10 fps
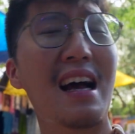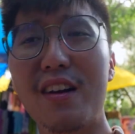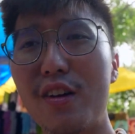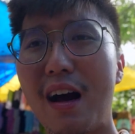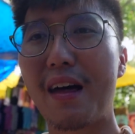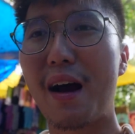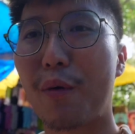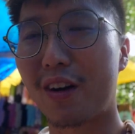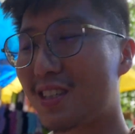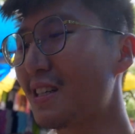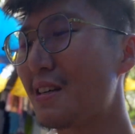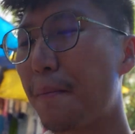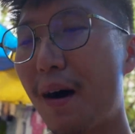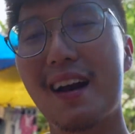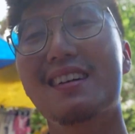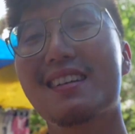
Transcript: Don't know how that works, but